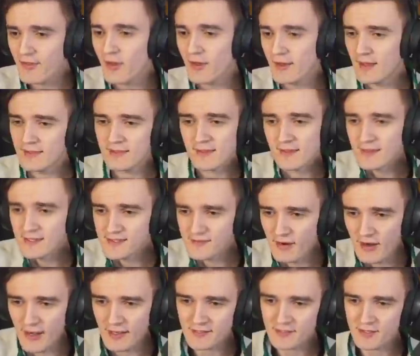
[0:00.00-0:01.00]
I think he's
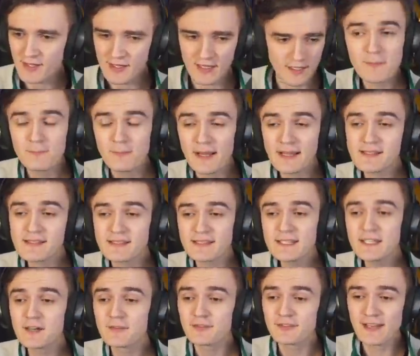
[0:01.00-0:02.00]
very entertaining. Best
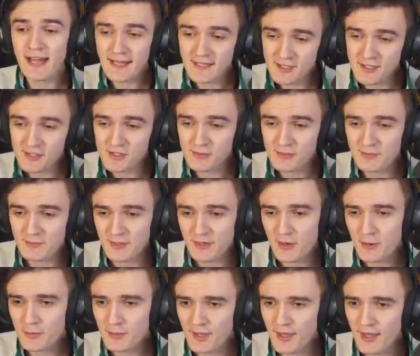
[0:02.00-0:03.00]
League of Legends streamer.
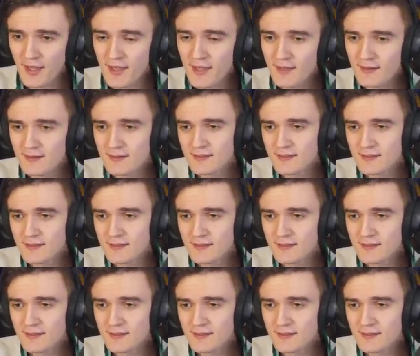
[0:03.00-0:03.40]
Okay.